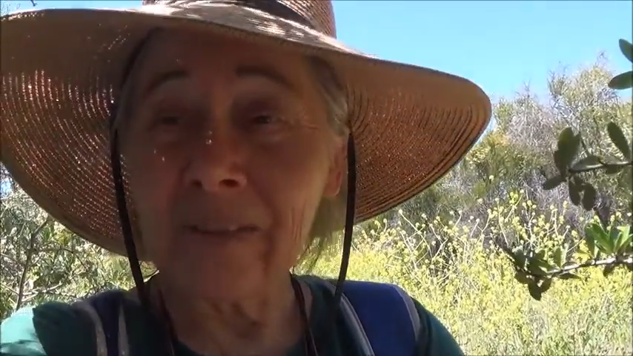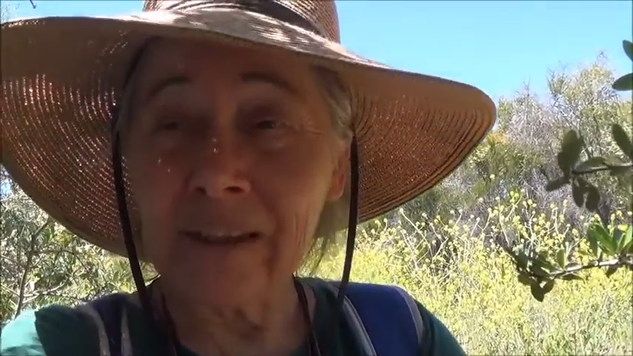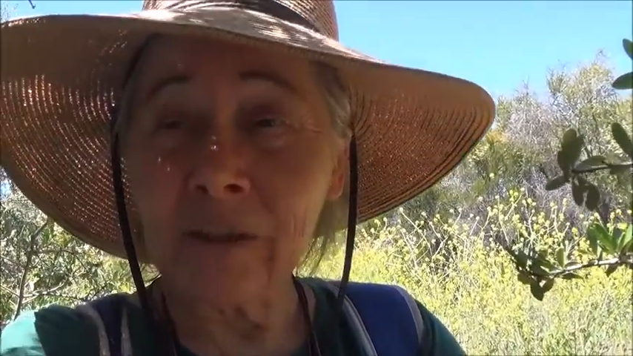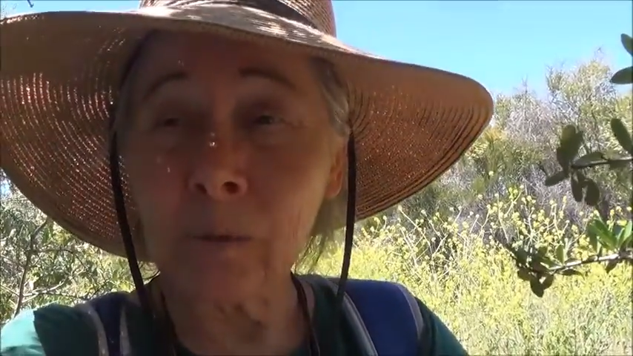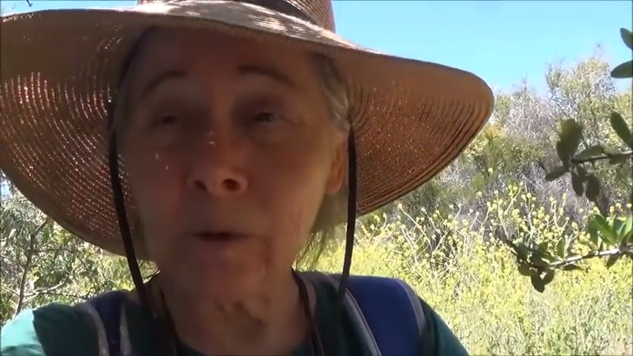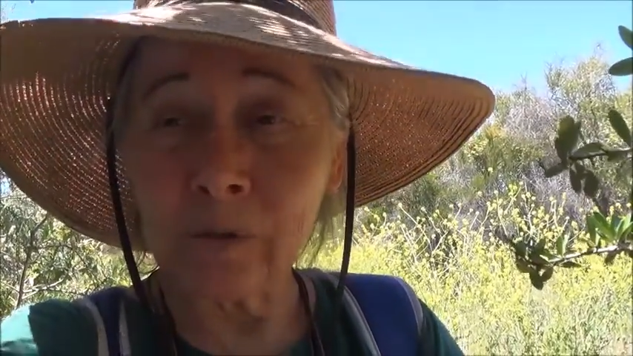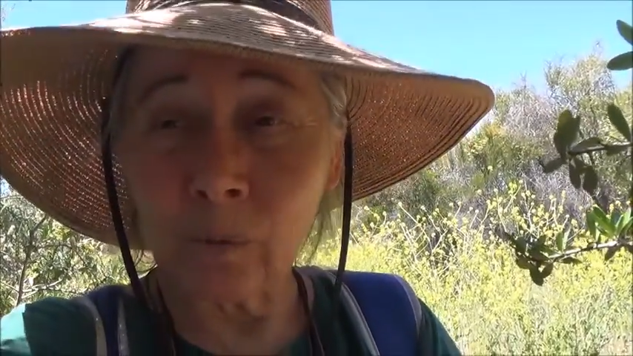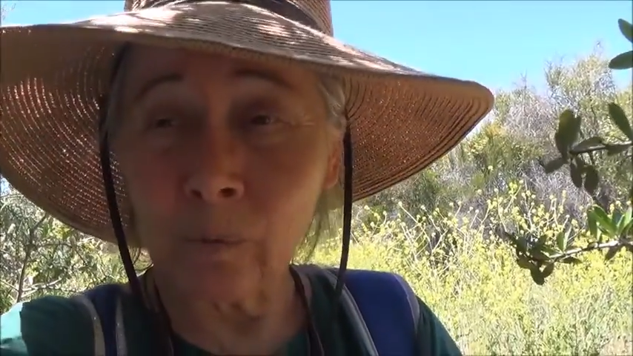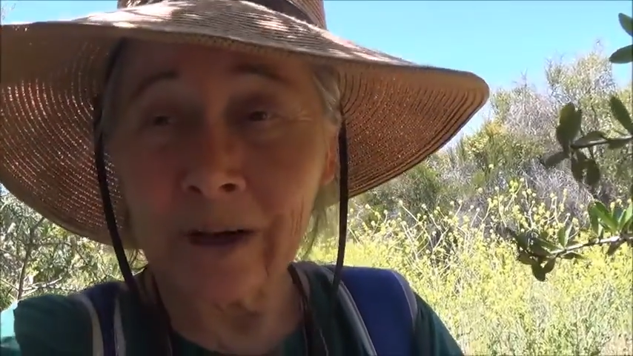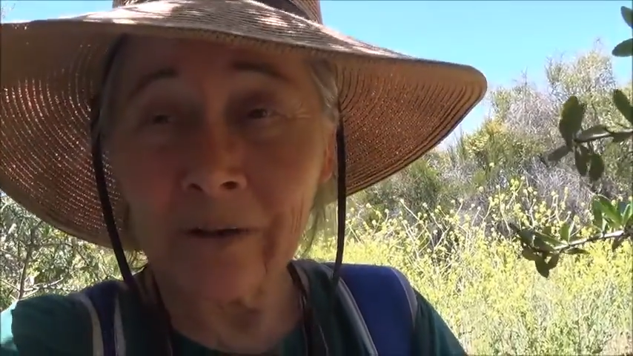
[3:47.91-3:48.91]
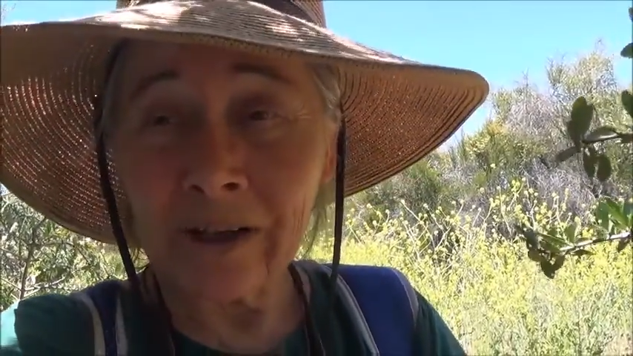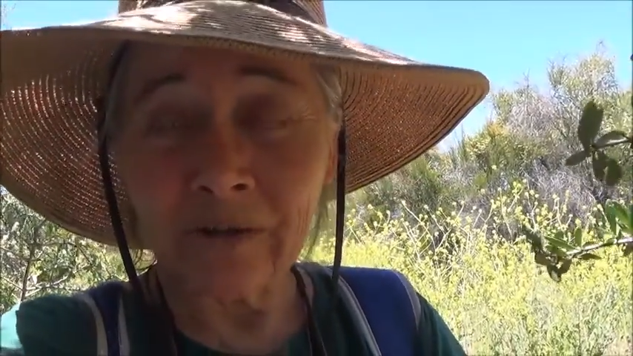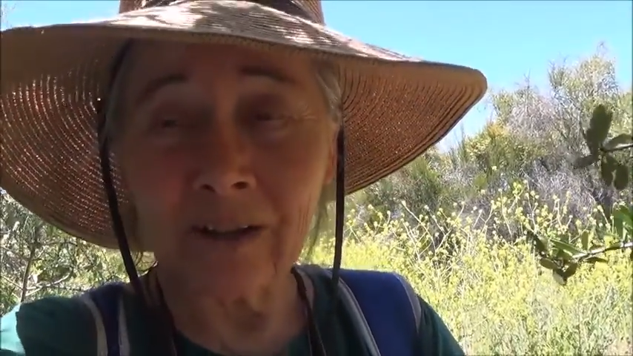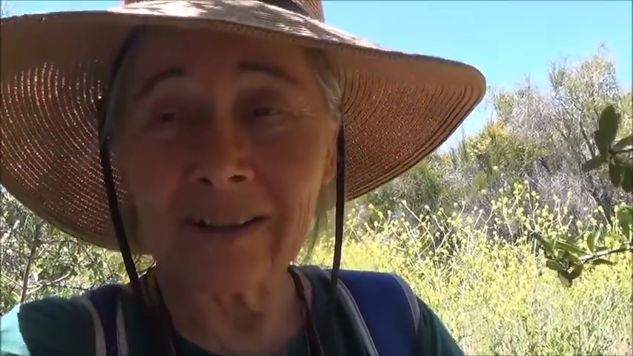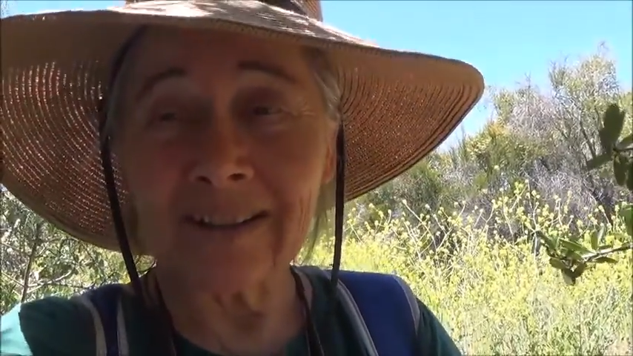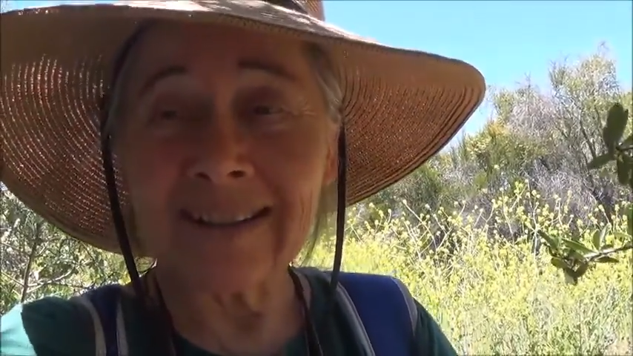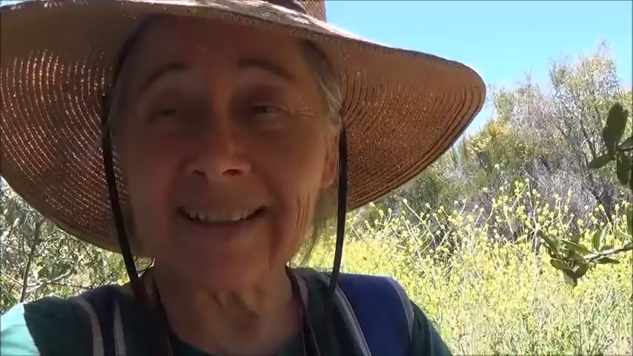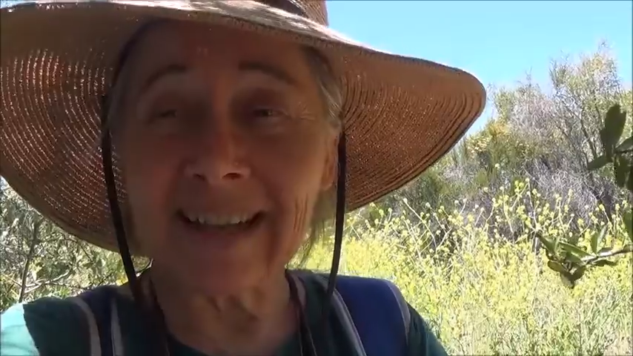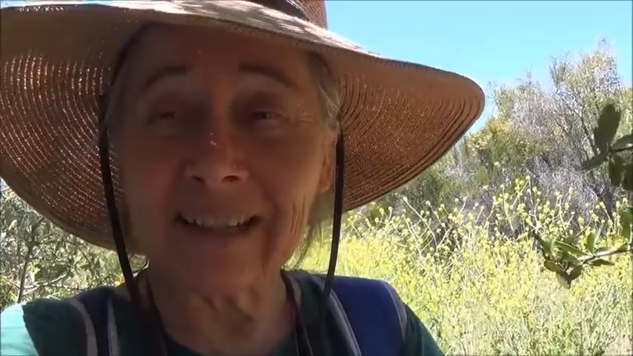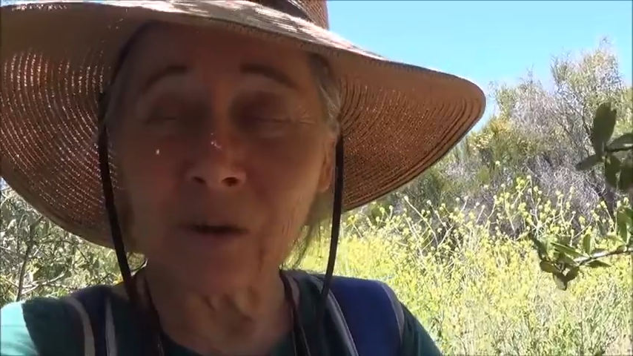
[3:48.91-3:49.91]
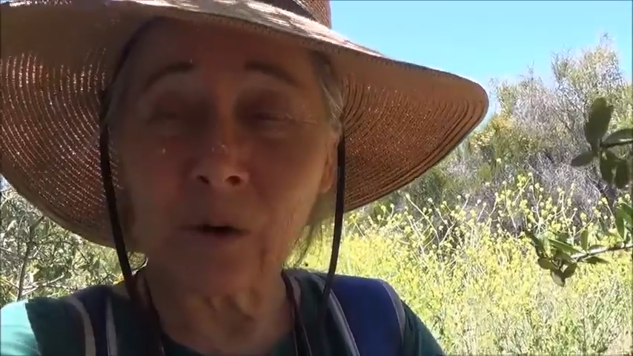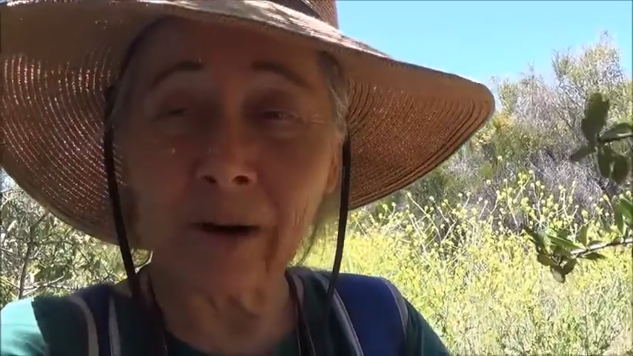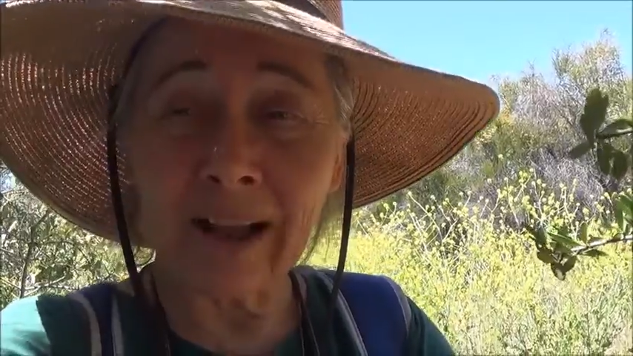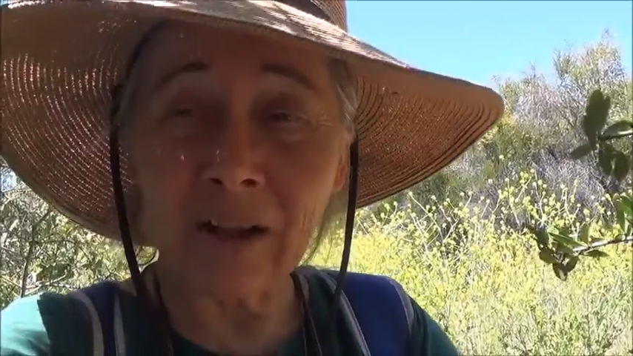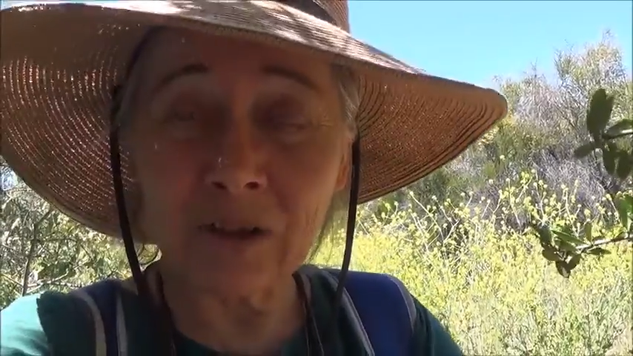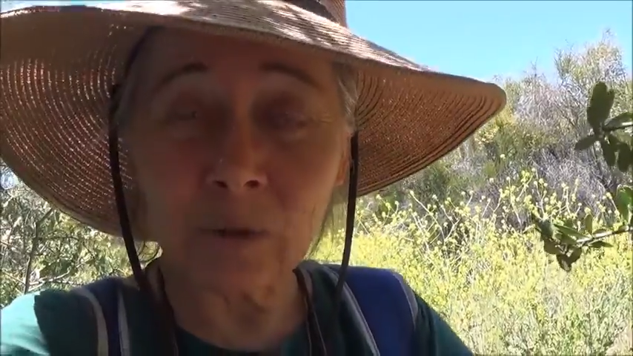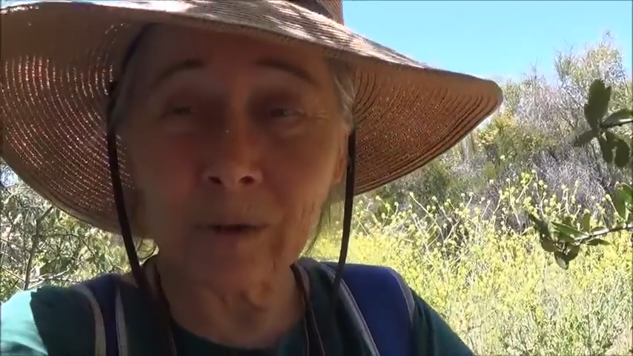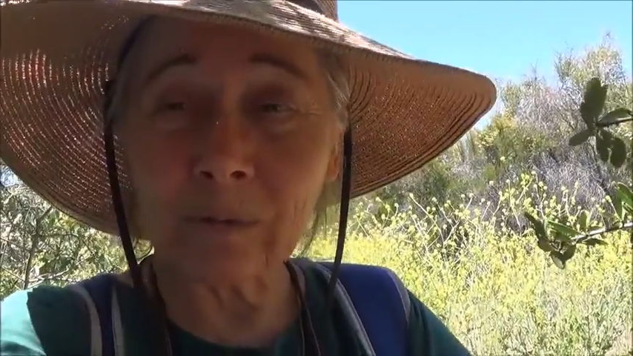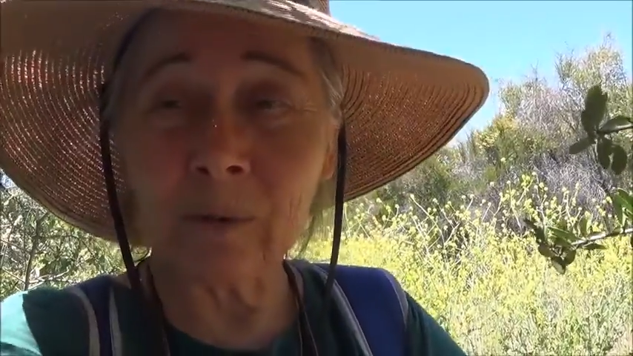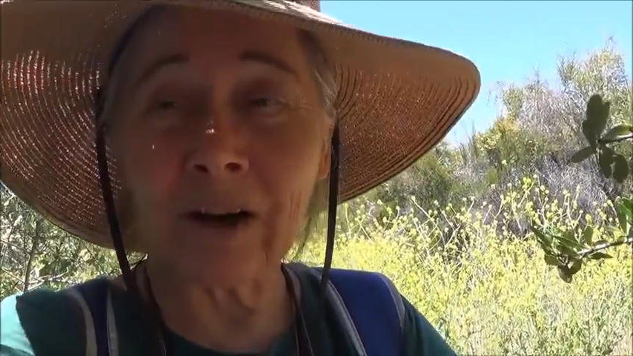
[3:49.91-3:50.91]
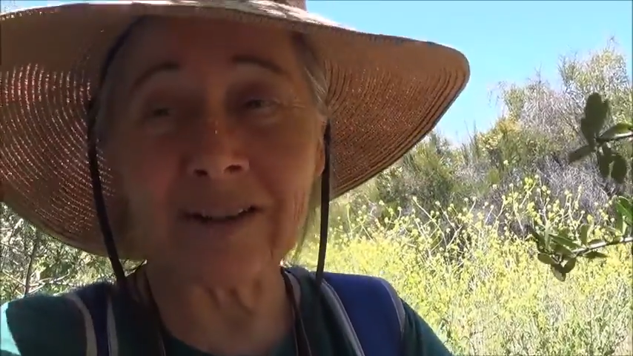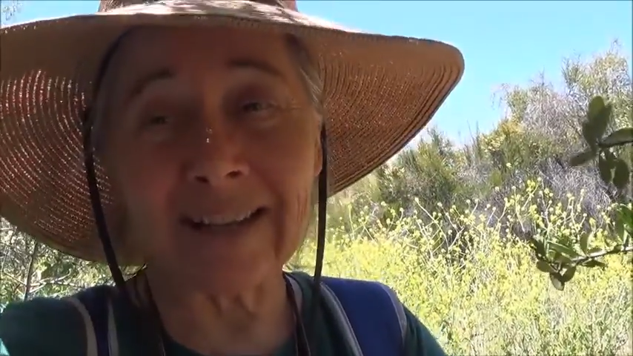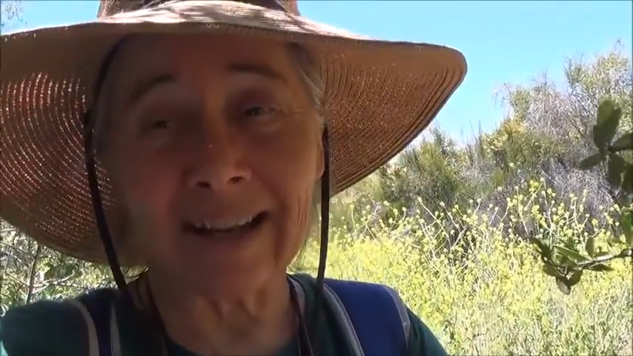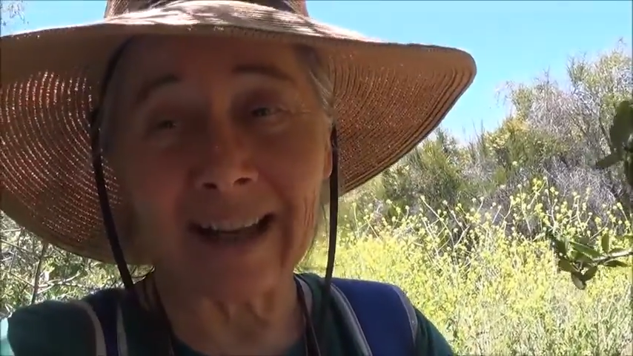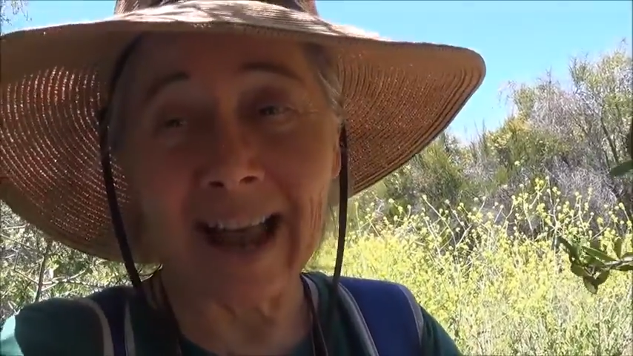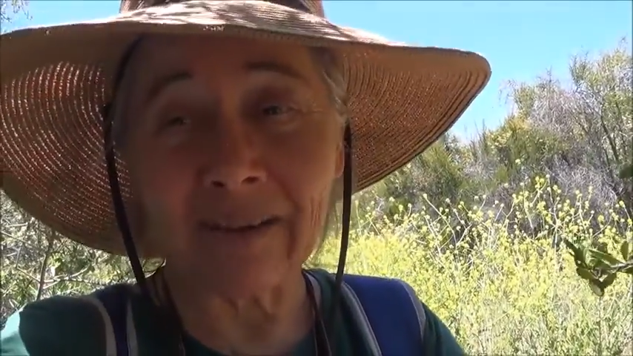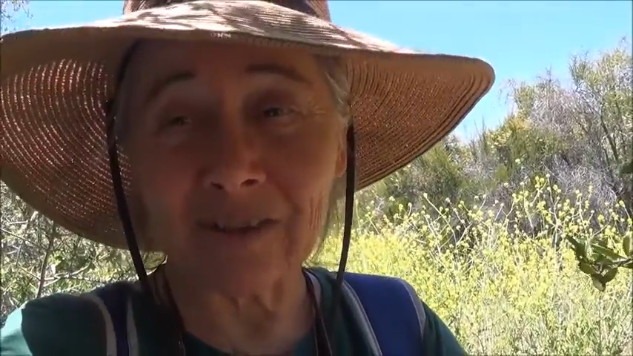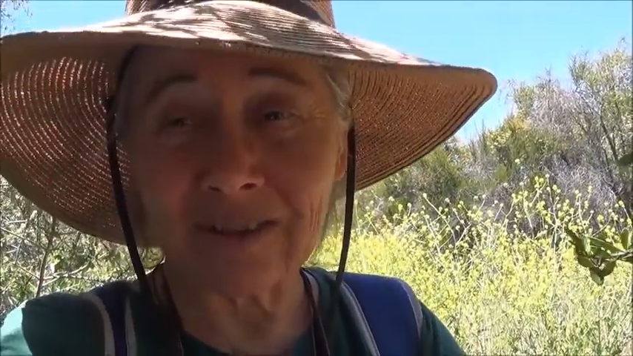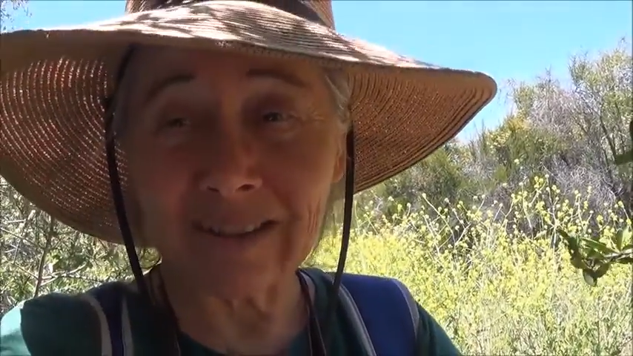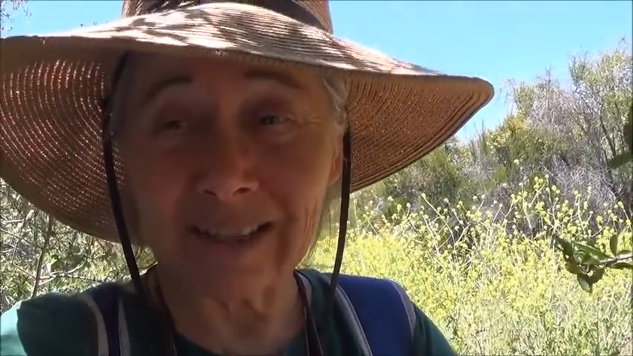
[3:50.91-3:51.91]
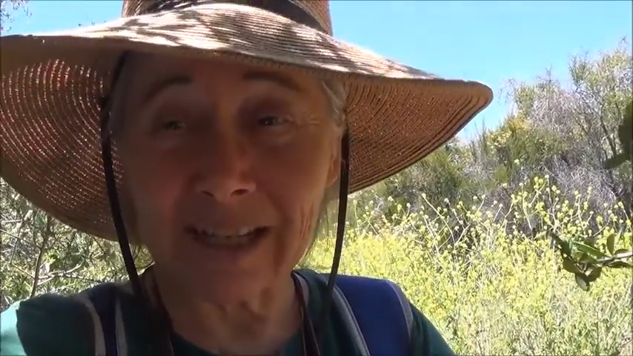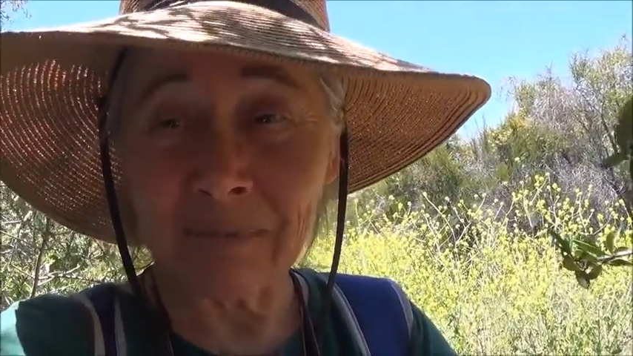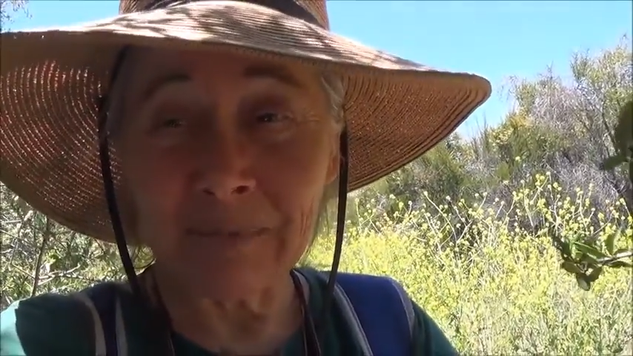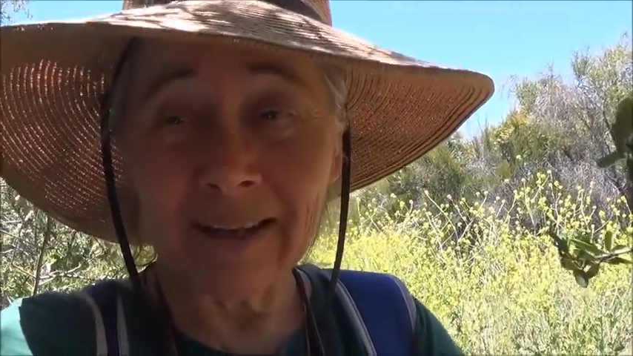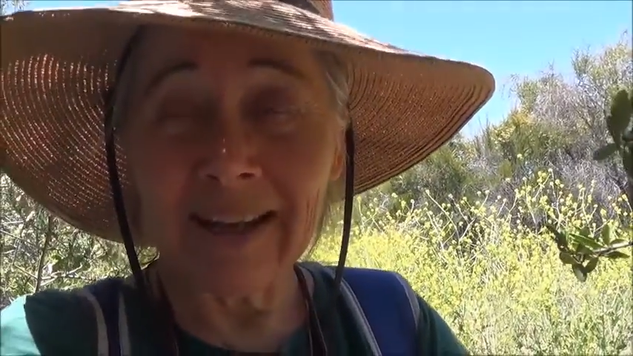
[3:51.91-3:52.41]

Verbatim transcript: either when we're in a drunken state or else when we're half asleep,